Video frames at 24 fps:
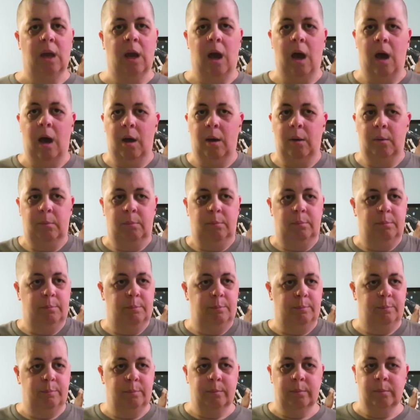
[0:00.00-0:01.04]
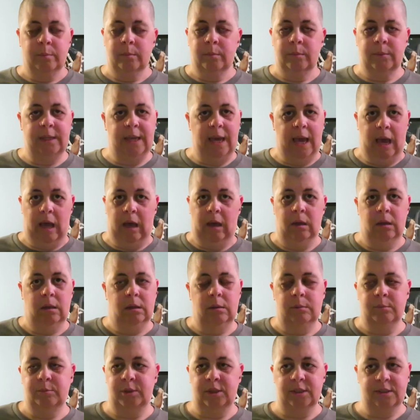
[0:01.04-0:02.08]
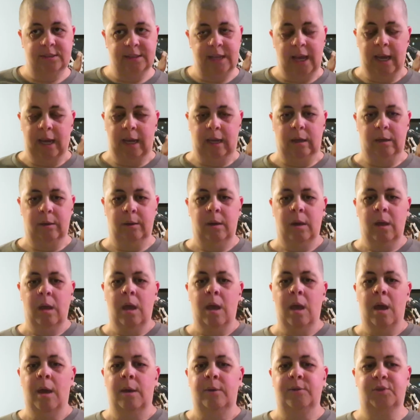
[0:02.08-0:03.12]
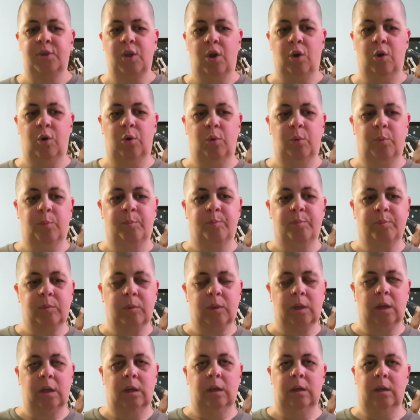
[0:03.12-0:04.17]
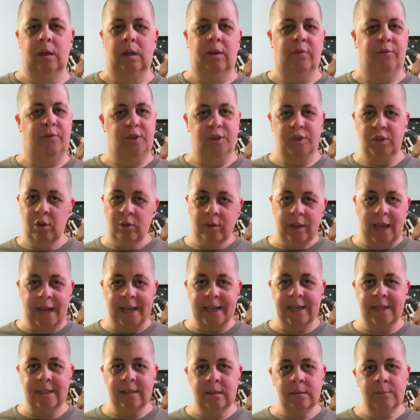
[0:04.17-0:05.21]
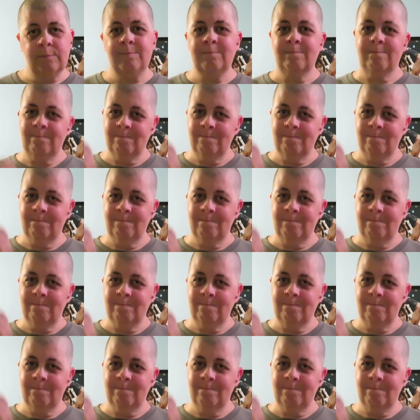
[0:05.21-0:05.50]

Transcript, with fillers: Um, yeah, just saying. So if you don't like it,